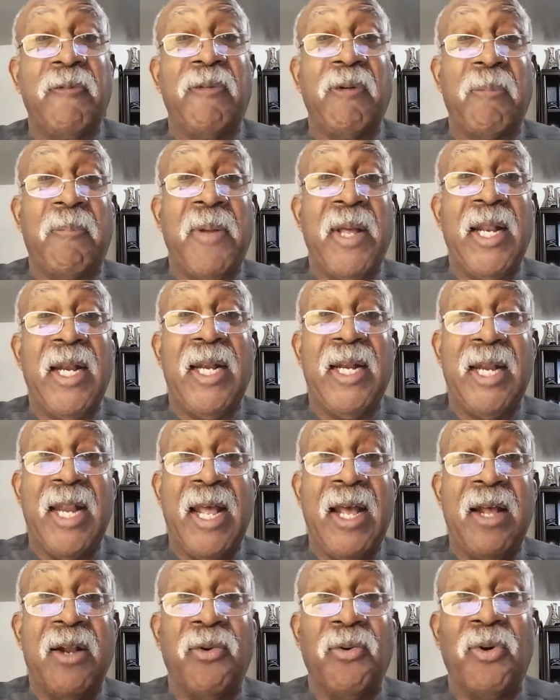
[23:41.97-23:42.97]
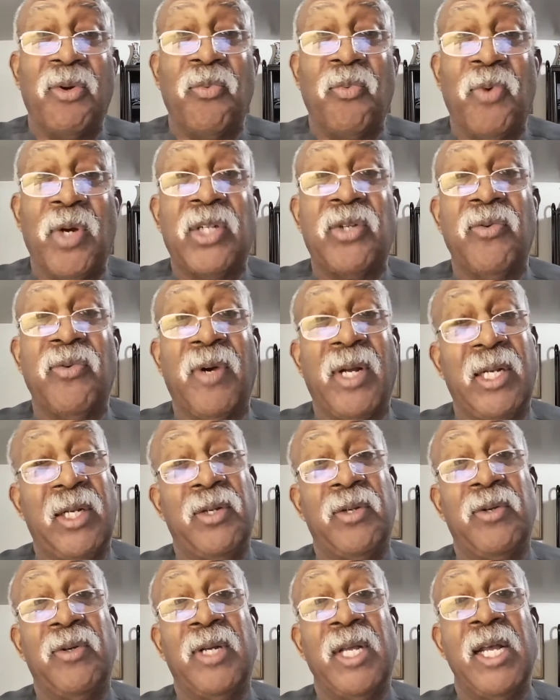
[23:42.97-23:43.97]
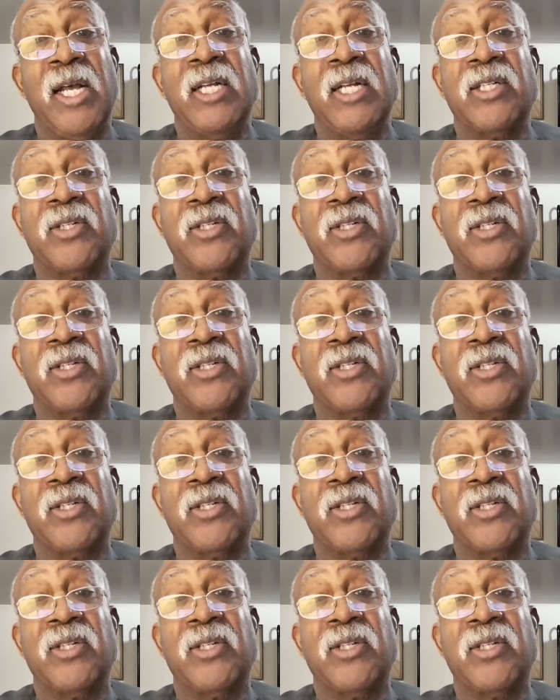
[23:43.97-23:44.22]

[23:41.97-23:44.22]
we have repented, now, Lord, what do I do?